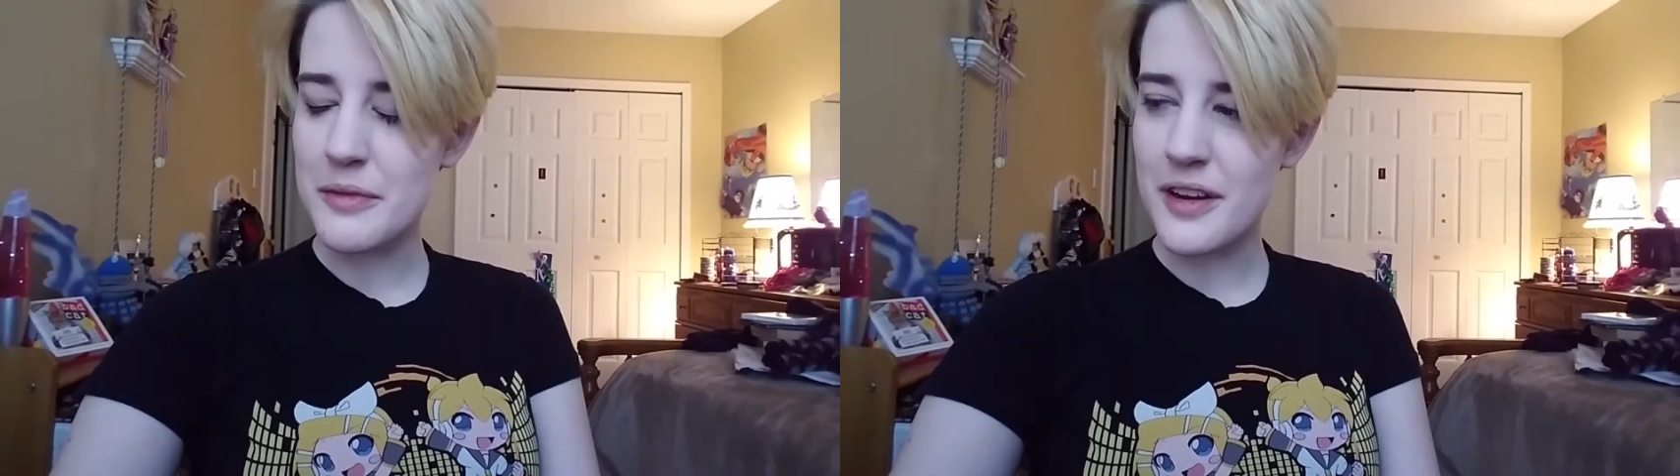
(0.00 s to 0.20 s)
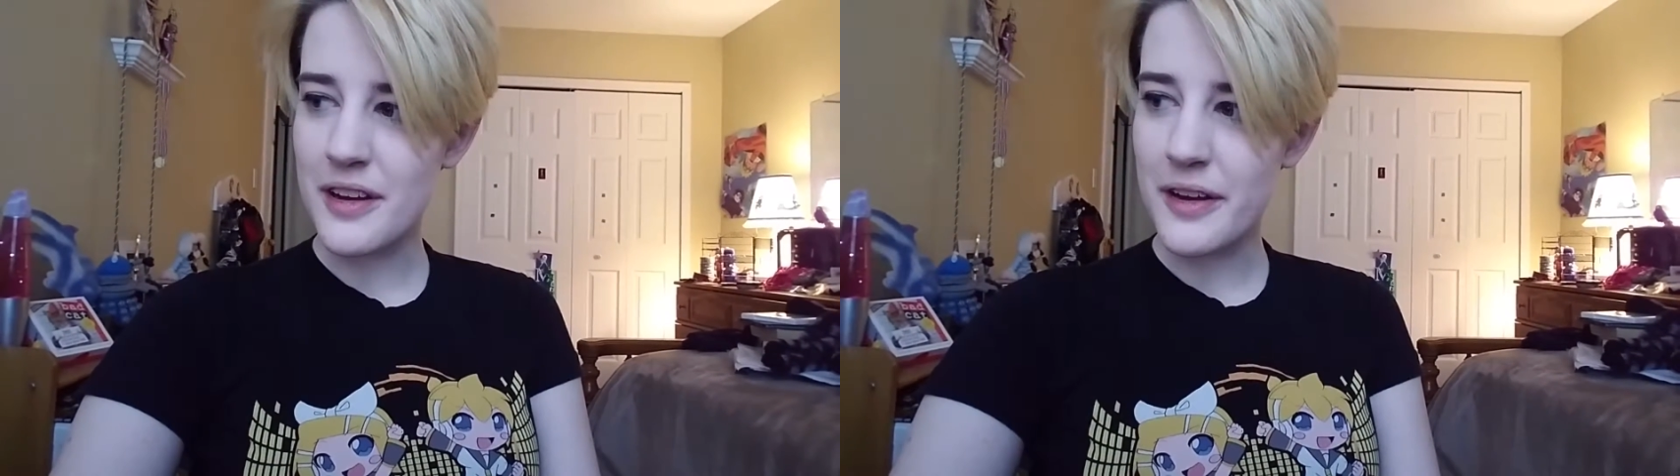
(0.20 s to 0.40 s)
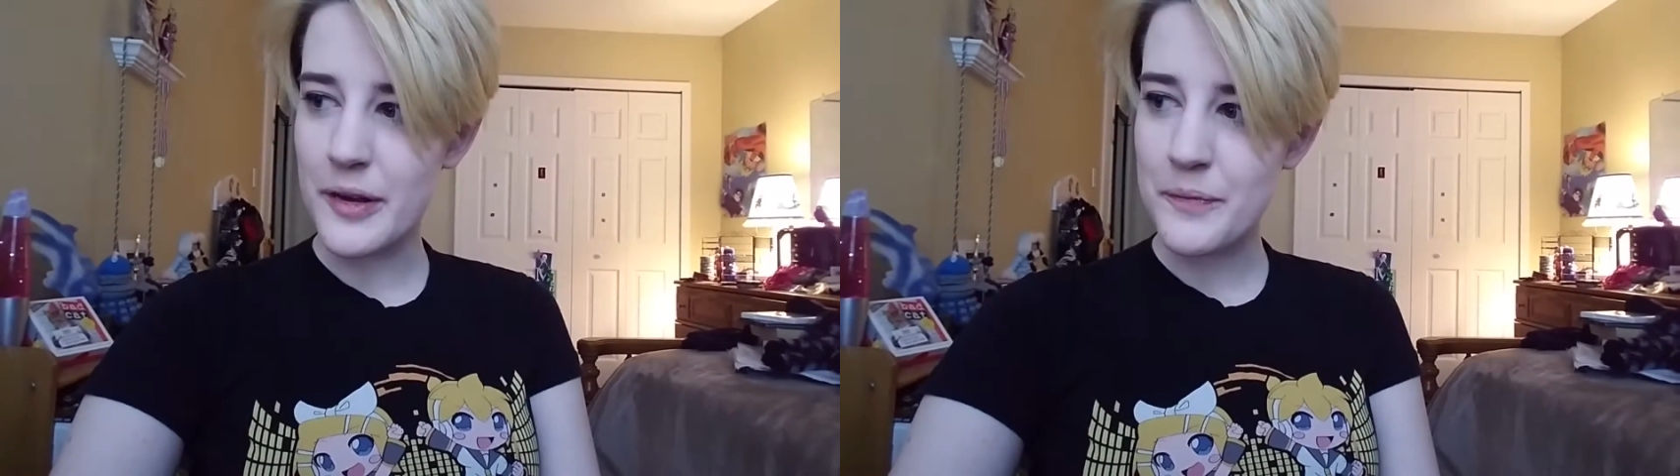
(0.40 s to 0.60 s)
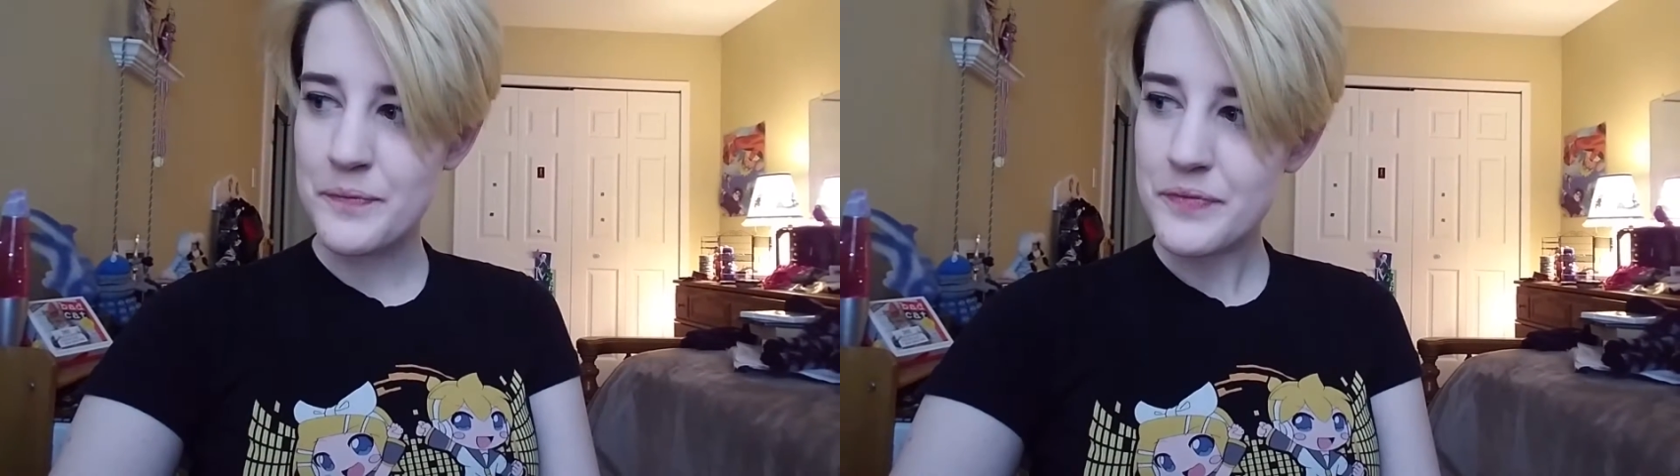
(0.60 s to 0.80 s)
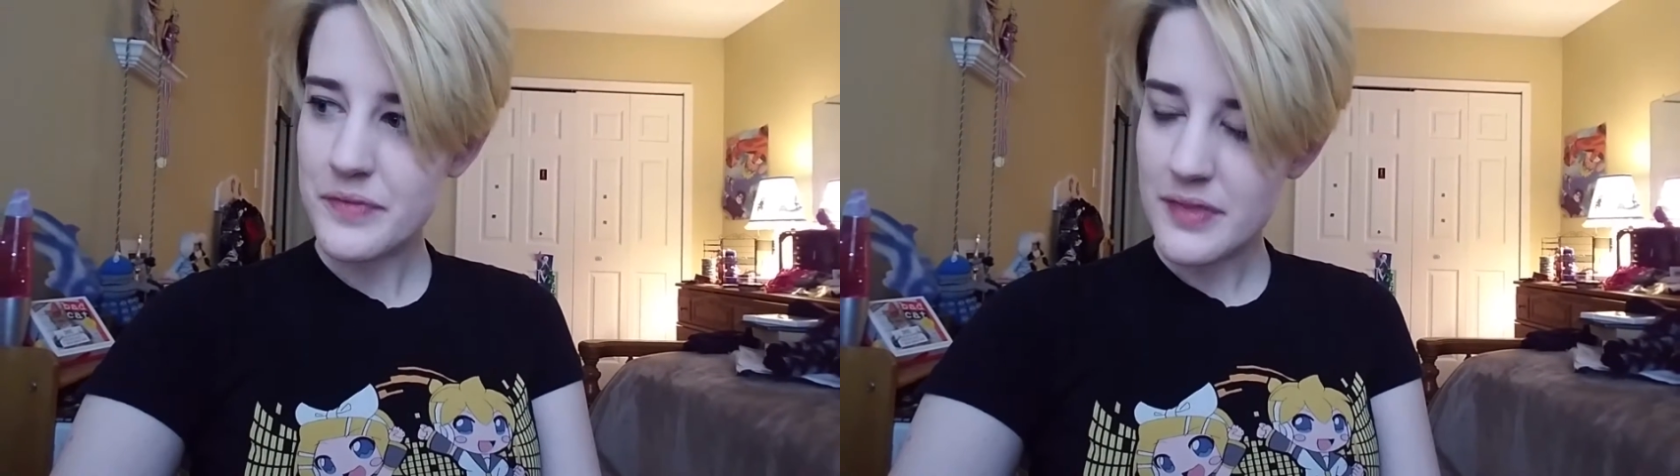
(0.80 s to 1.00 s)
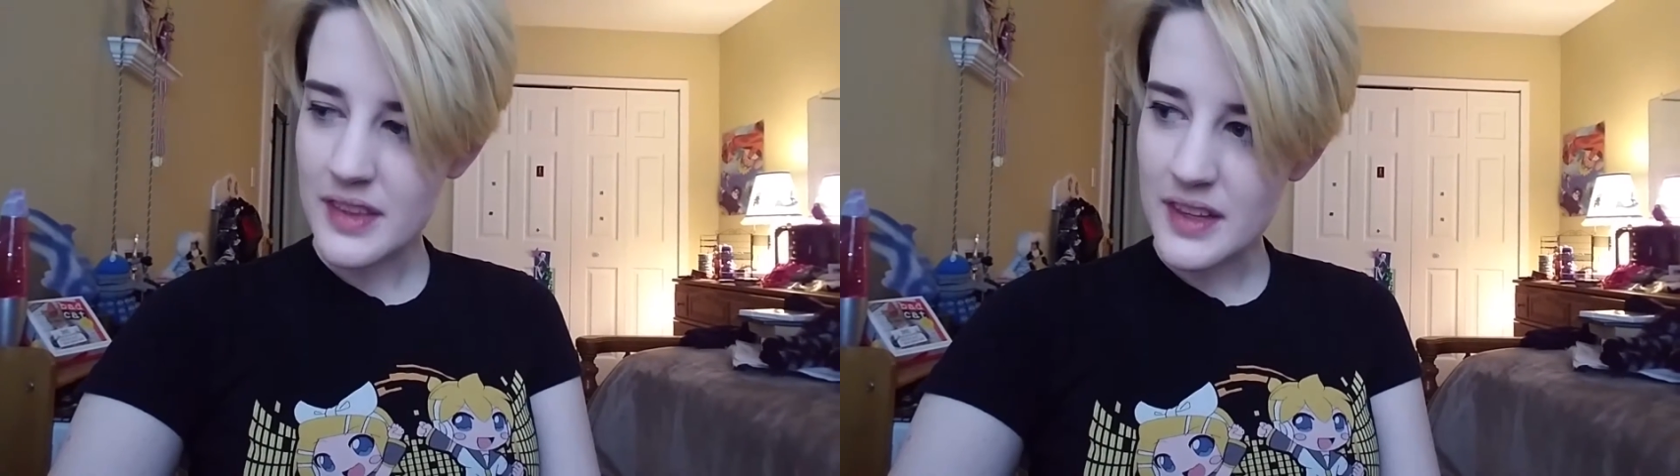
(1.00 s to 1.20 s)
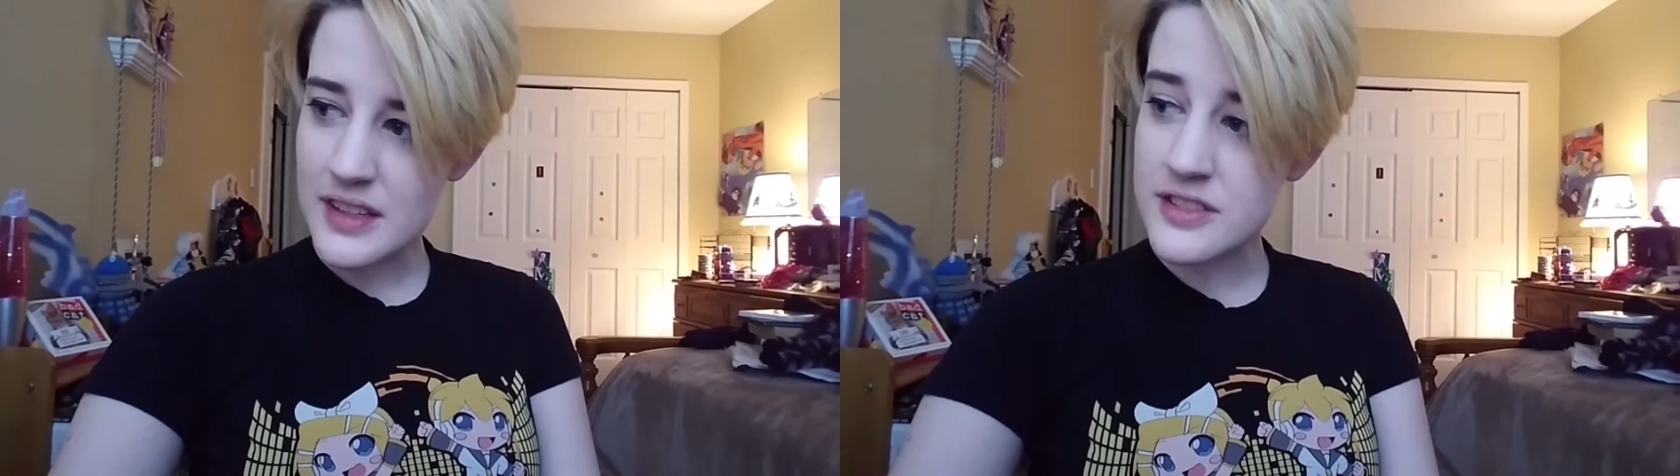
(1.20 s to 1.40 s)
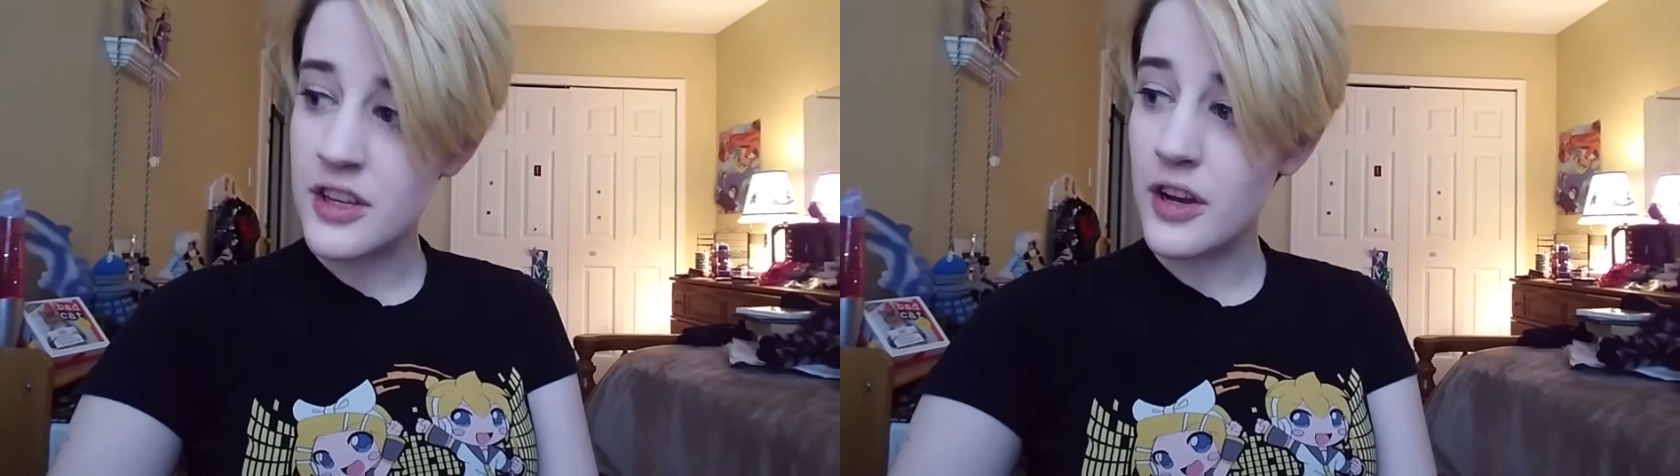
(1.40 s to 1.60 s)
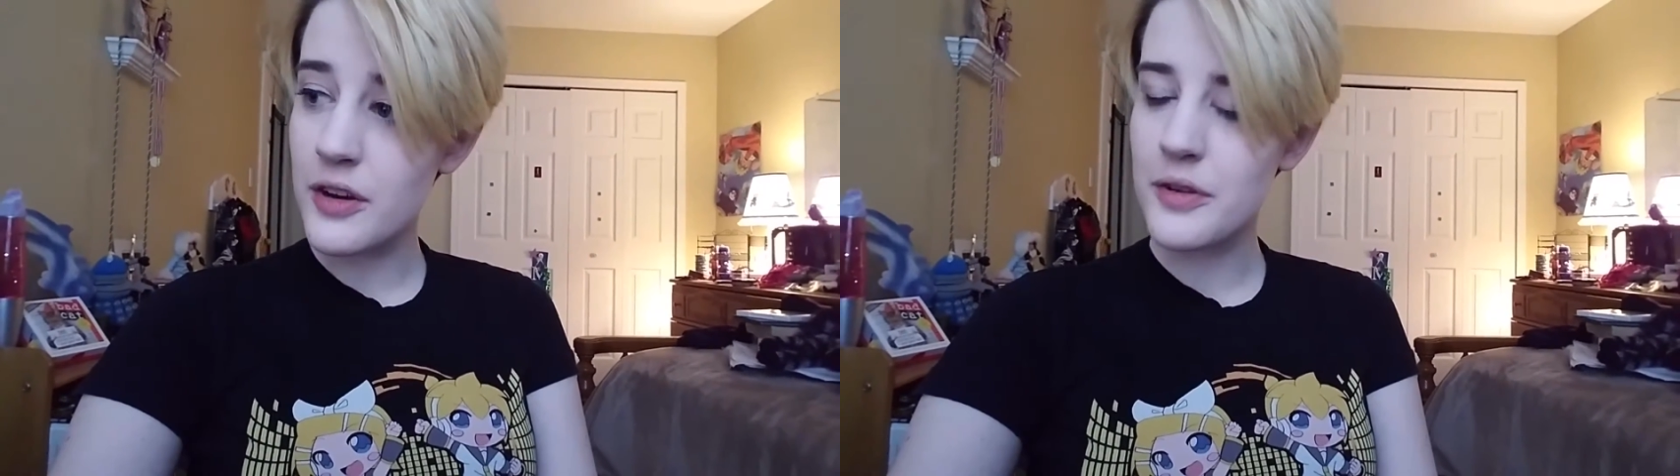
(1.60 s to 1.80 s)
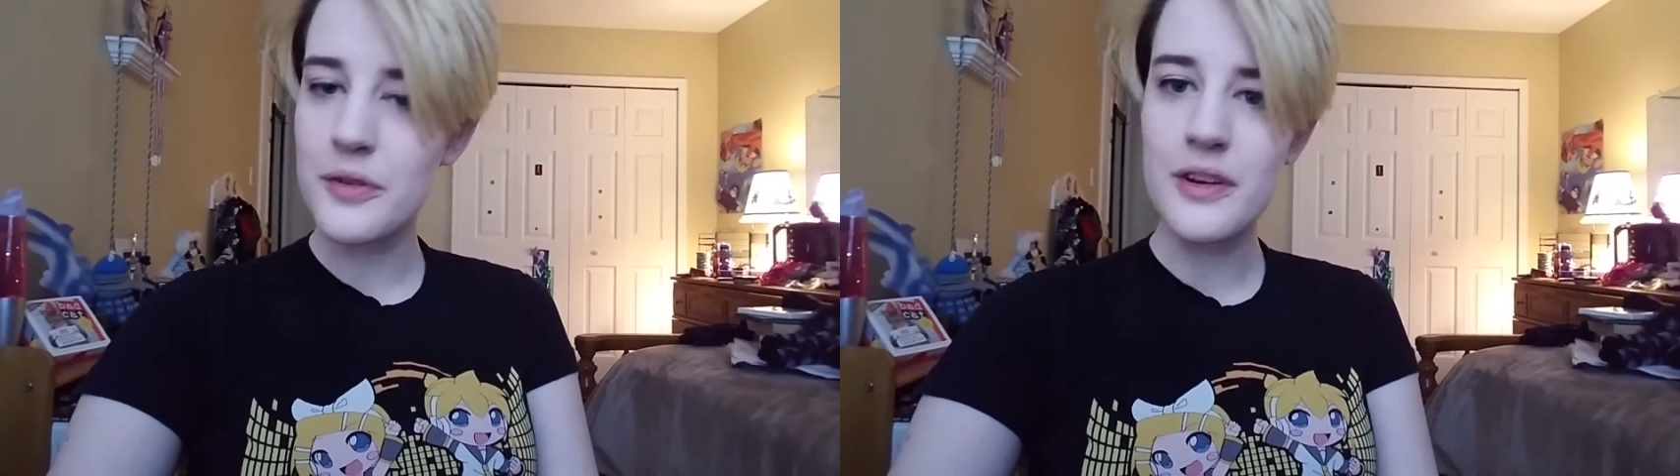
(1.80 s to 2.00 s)
Um
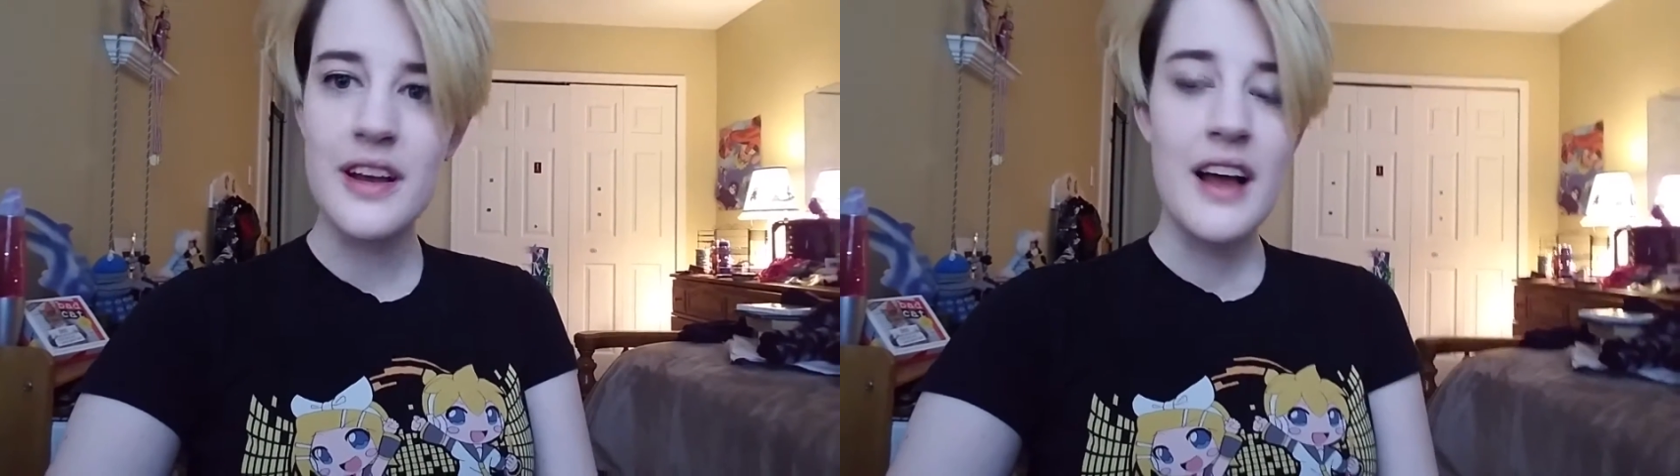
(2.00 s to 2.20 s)
so